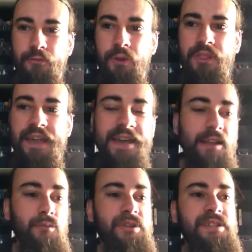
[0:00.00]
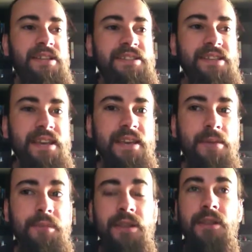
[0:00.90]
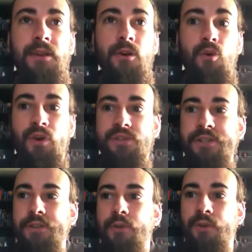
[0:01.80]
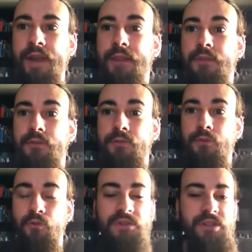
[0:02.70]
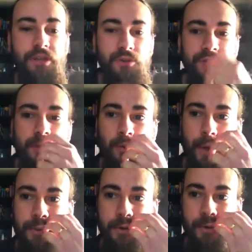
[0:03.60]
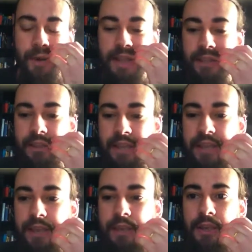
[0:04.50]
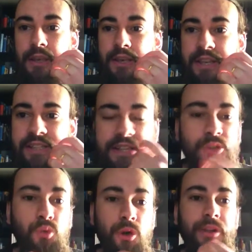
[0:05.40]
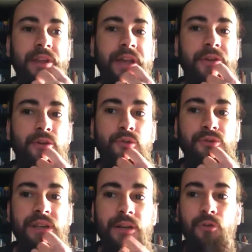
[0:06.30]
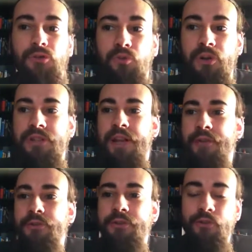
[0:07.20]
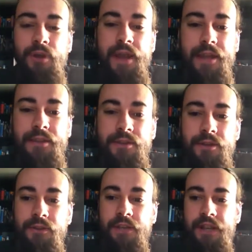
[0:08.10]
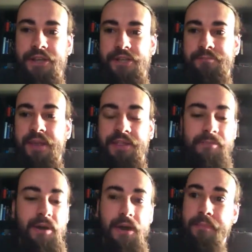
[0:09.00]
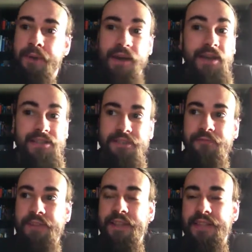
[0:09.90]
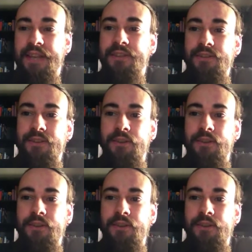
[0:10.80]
what the hell was I saying? I mean, was this correct? Was I using grammar correctly? Is this word that I use, are those words that I use correct? Did I just make them up? And uh, stuff like that.